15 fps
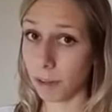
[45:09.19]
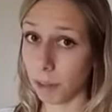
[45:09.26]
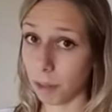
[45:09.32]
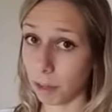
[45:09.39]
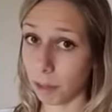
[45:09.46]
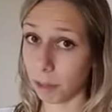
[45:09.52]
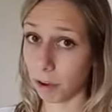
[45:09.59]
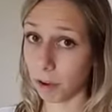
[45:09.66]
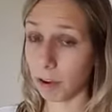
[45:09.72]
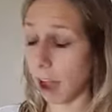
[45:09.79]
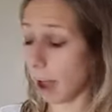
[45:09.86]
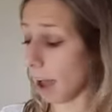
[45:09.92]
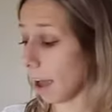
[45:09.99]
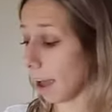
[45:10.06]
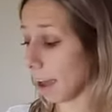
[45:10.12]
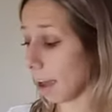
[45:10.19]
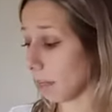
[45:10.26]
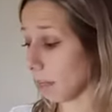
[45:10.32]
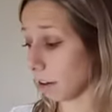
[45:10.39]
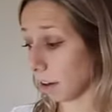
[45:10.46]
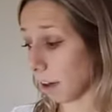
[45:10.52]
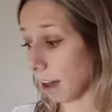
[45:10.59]
the third eye,
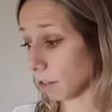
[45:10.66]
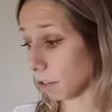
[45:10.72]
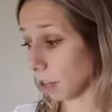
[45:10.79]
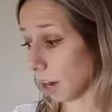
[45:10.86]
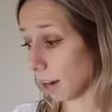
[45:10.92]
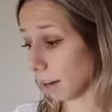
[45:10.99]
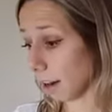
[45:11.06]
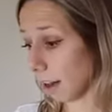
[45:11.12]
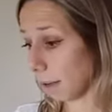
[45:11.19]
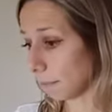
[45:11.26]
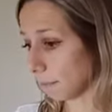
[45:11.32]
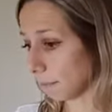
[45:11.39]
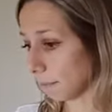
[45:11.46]
and the crown chakra.